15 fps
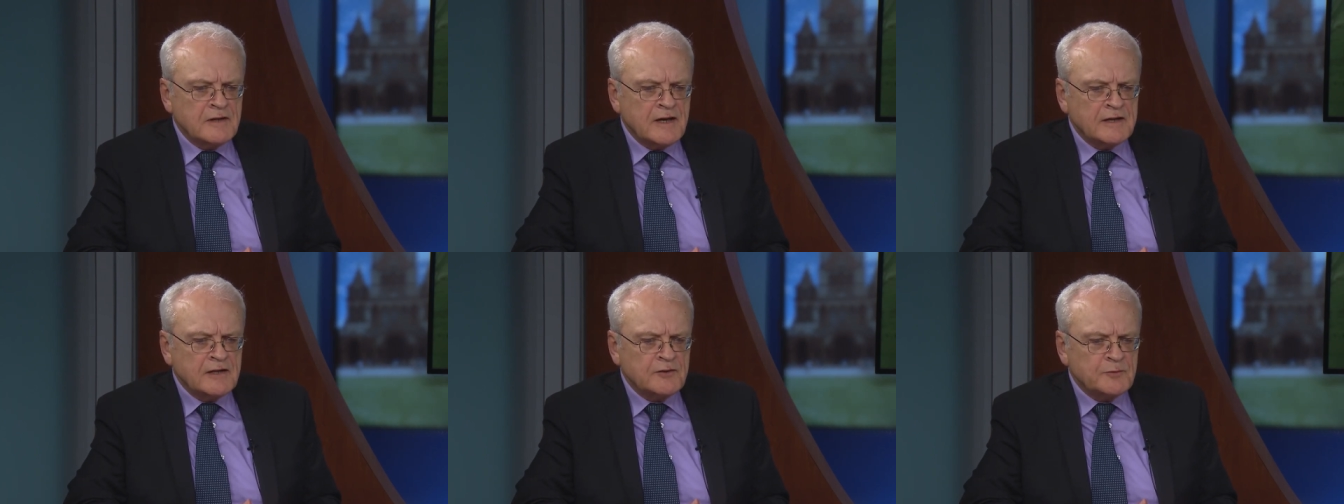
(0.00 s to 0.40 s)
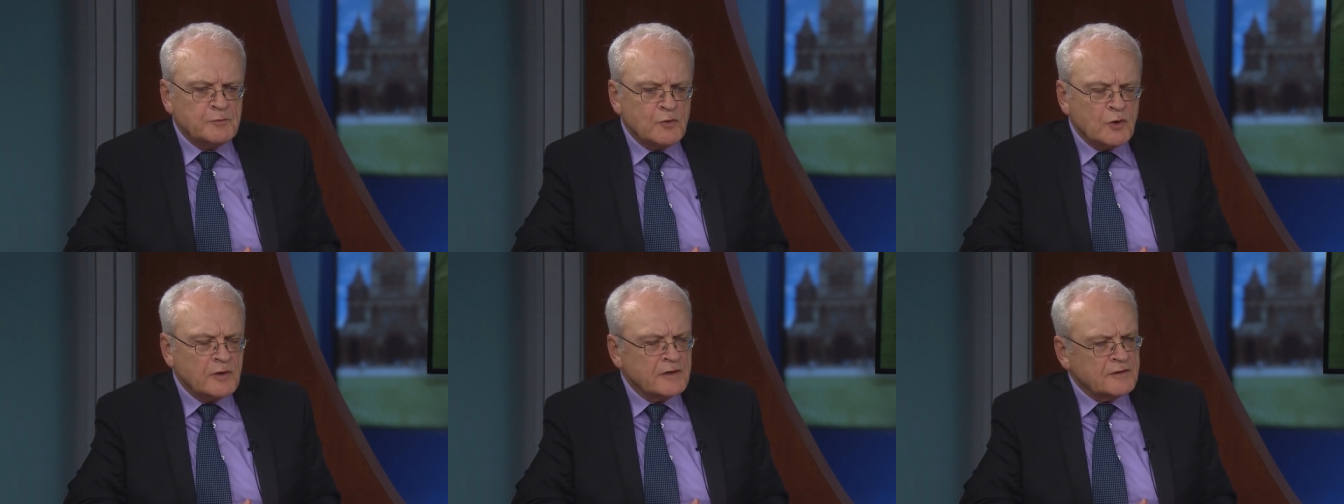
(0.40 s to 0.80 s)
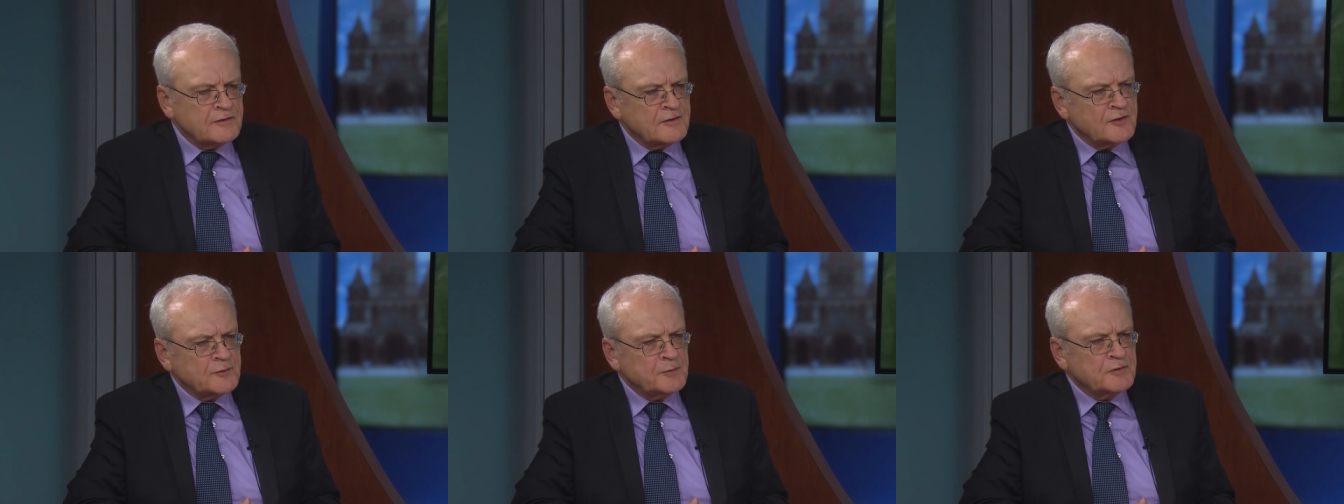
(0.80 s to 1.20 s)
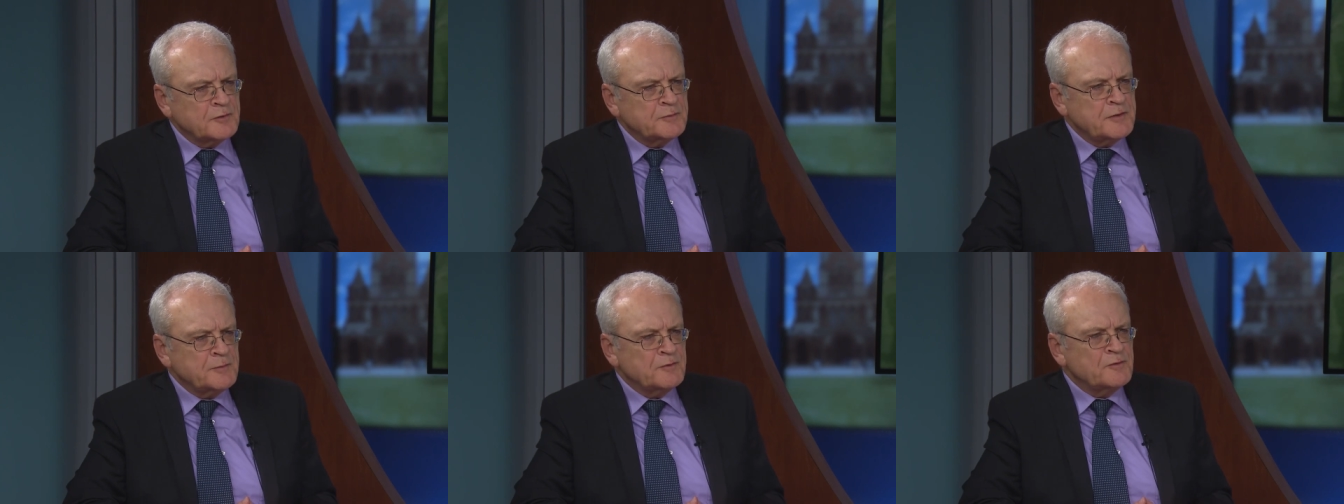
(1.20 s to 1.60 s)
I guess, more accessible
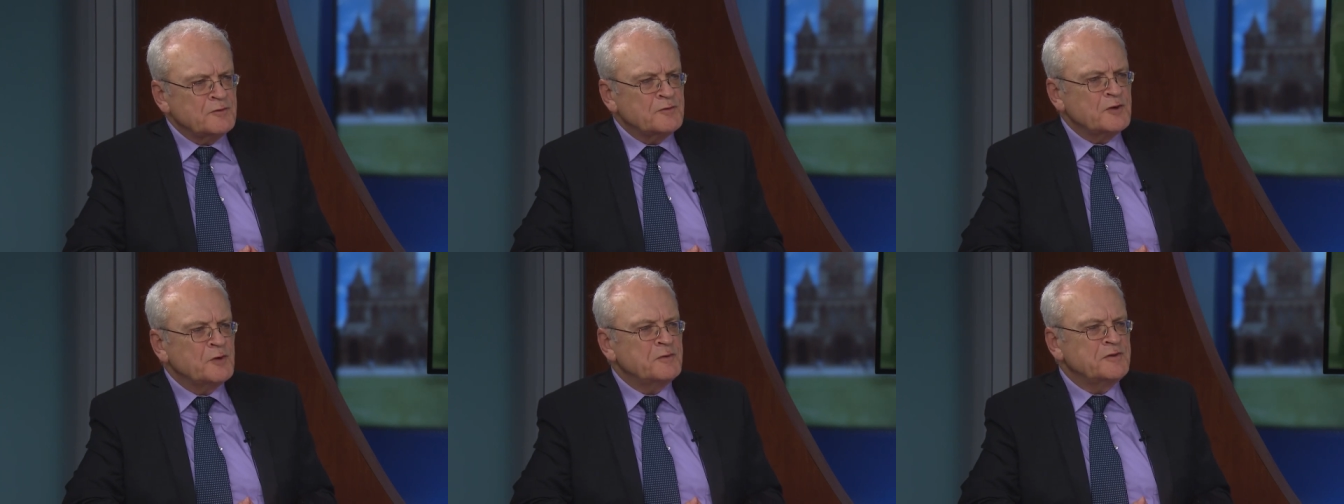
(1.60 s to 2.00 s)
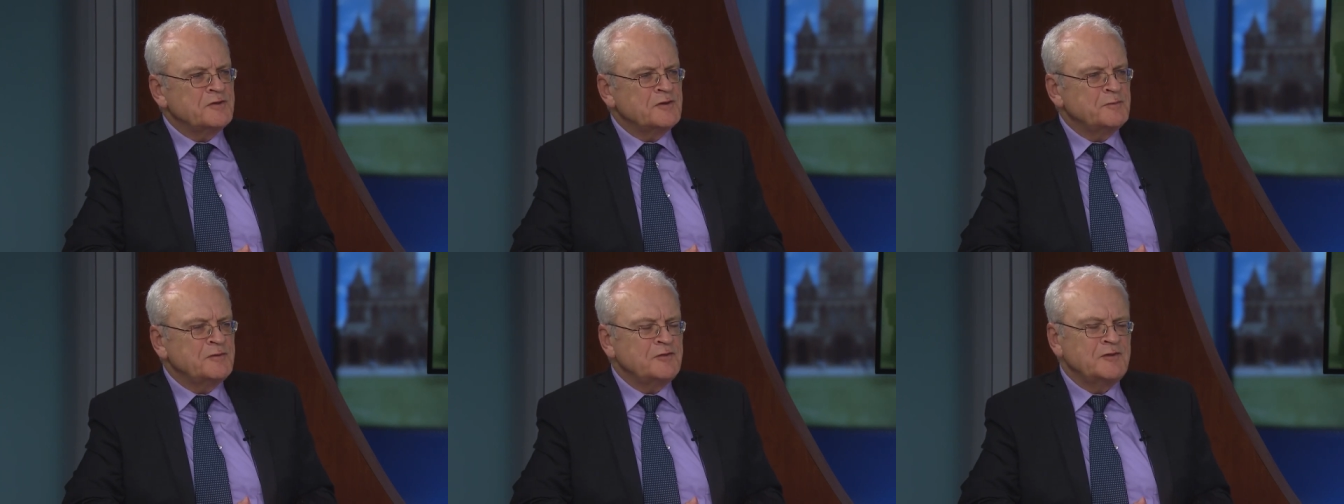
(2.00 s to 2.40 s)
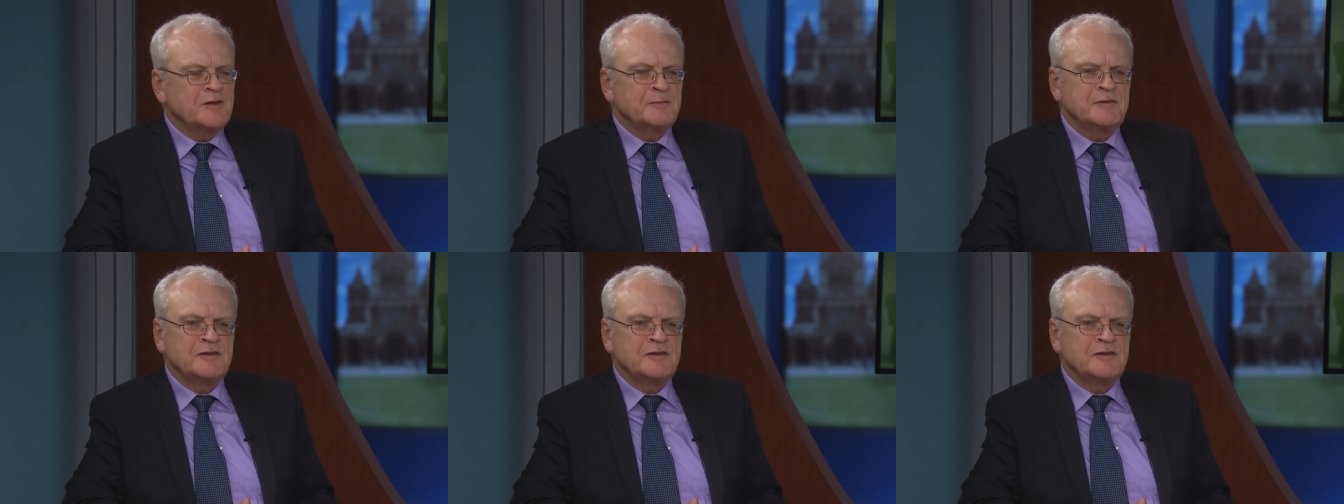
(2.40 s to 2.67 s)
to people who go into the museum.